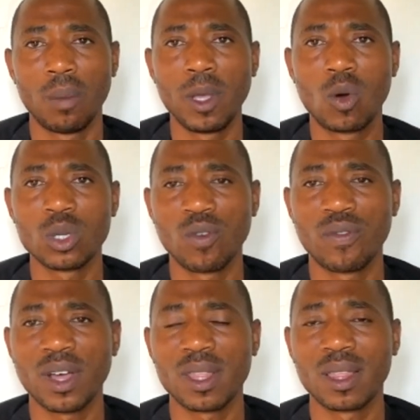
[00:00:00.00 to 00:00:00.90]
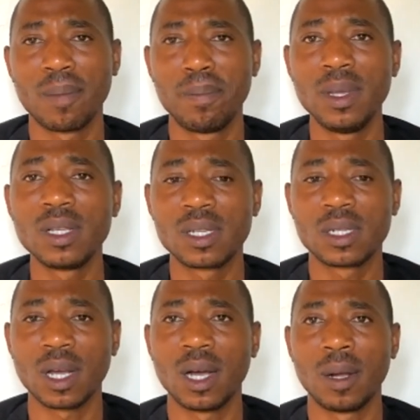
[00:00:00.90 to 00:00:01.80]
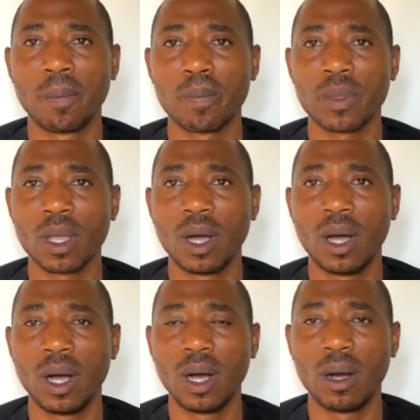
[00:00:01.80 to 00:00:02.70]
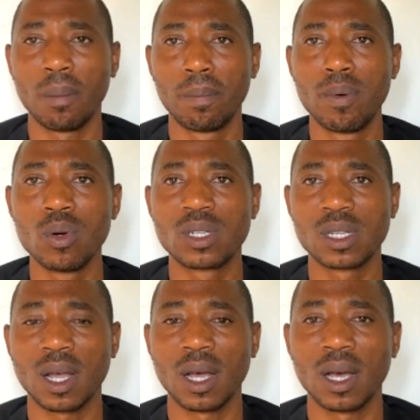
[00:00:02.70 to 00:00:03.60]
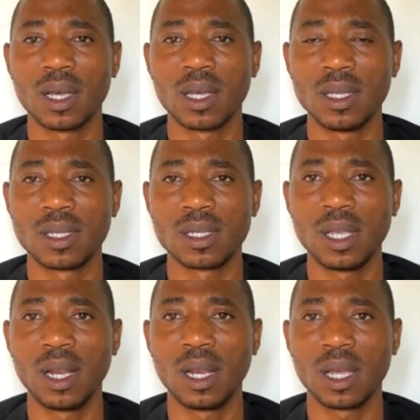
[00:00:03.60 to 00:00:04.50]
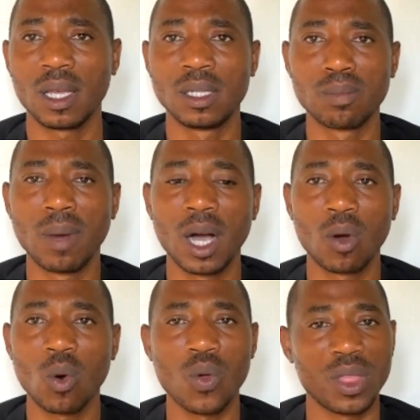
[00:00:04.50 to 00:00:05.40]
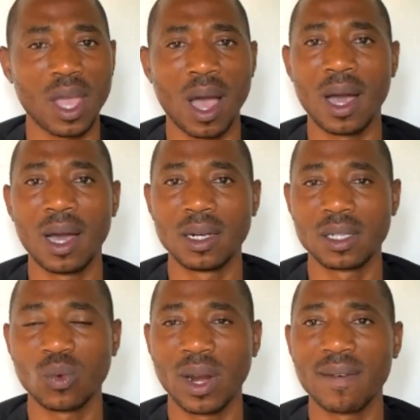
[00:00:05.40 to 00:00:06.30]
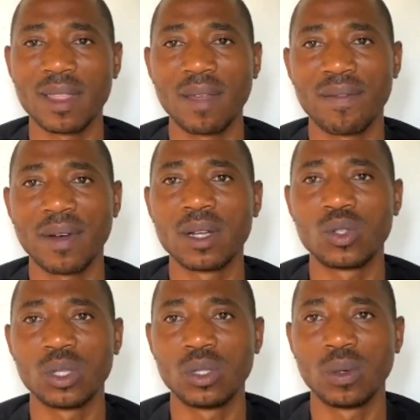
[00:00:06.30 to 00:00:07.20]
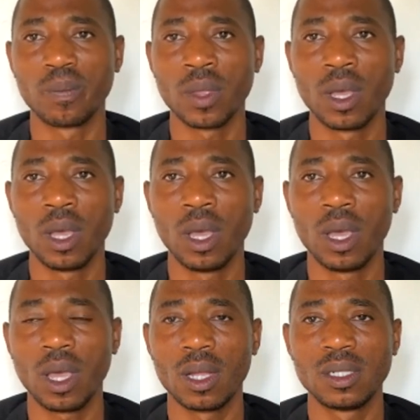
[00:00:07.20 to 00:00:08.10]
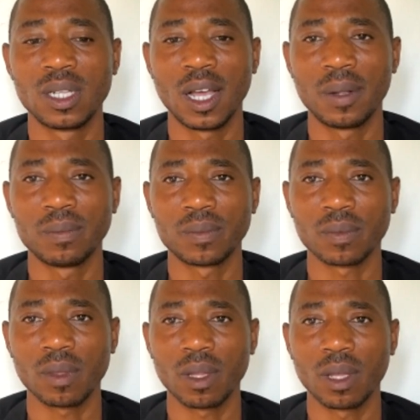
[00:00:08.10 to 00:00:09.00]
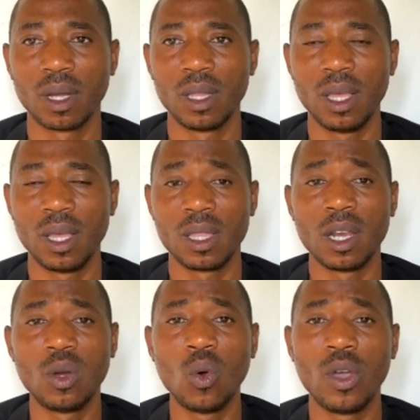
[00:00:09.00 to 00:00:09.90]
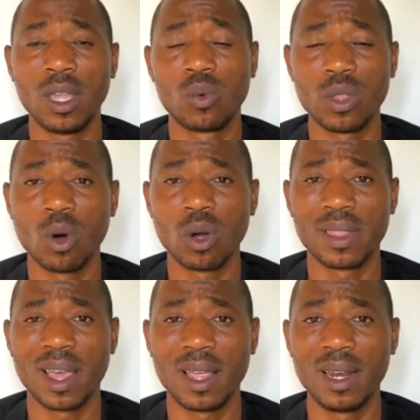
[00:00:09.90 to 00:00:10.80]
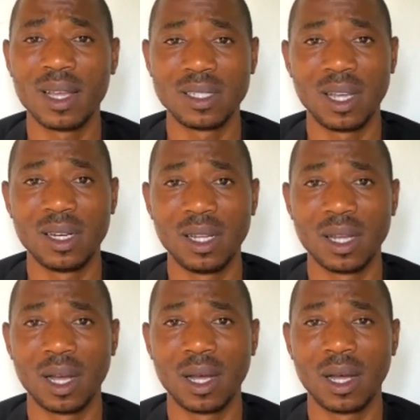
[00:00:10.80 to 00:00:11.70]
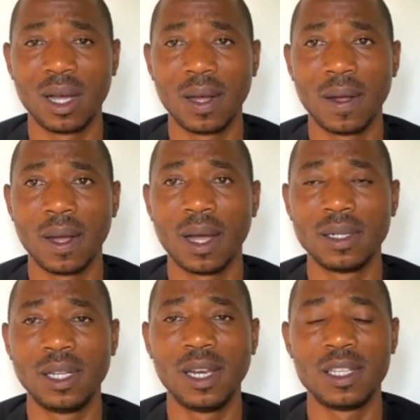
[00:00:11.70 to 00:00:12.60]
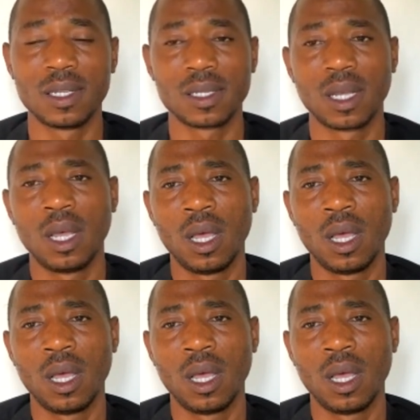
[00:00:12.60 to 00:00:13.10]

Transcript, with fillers: Because you find that the beast um, uh, uh, puts uh, his seal, his mark on their hands, whatever they find to do. And uh, they, they do it with all their energy and uh, uh, diligence.